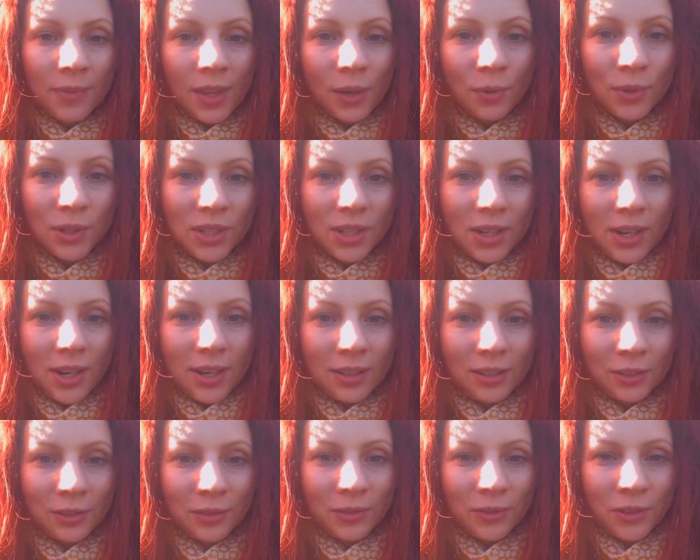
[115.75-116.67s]
which I
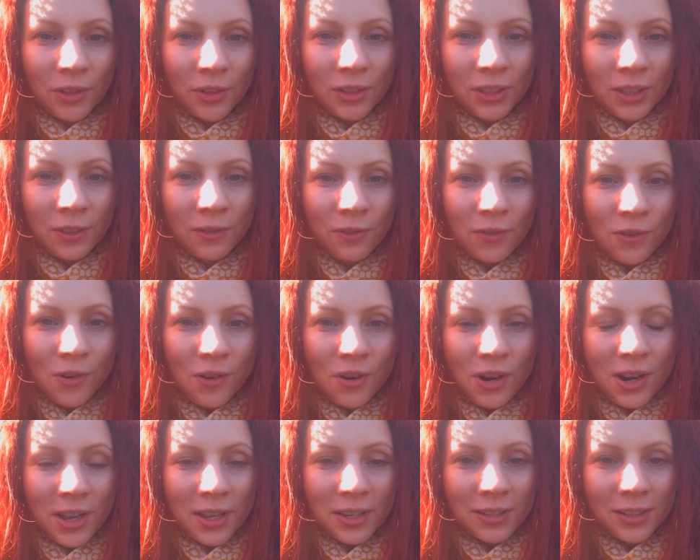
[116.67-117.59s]
got funding
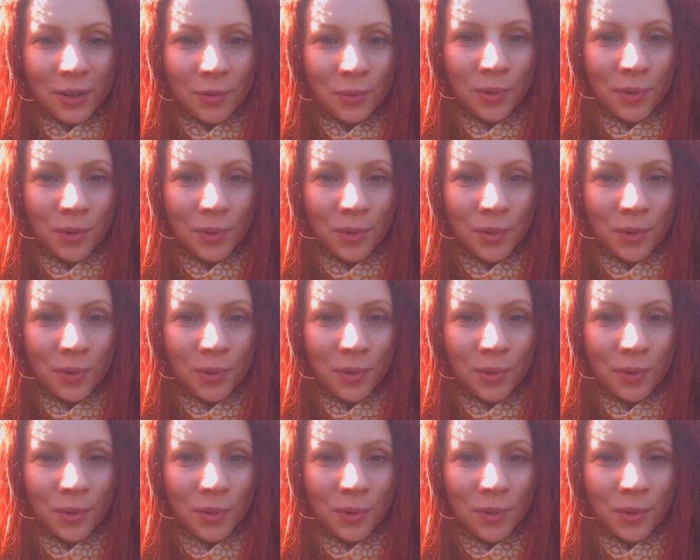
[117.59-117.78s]
for, and I